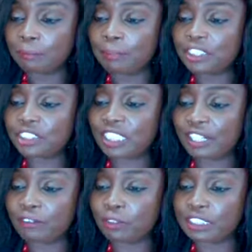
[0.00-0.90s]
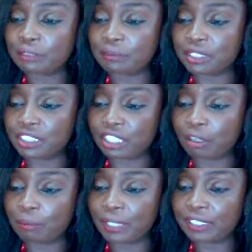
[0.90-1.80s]
Please check Rotimi's
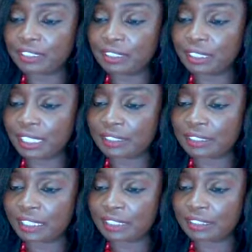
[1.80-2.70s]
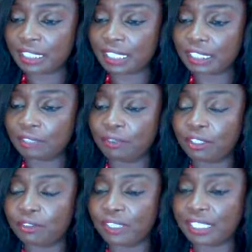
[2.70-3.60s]
comment. That is exactly where
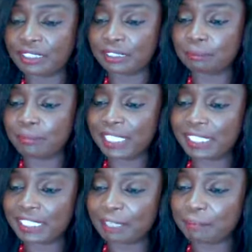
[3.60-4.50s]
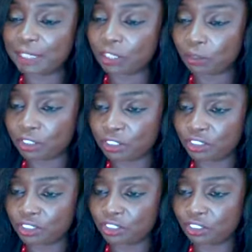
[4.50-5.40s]
you get it. Becky Emiko has
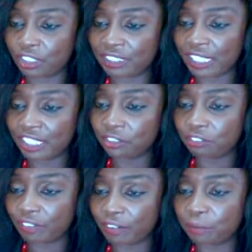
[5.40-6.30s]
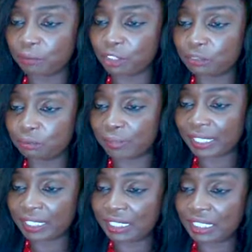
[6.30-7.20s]
just joined. Thank you very much,
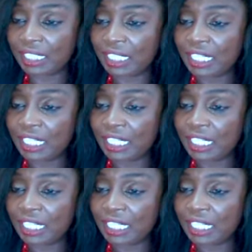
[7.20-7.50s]
Becky.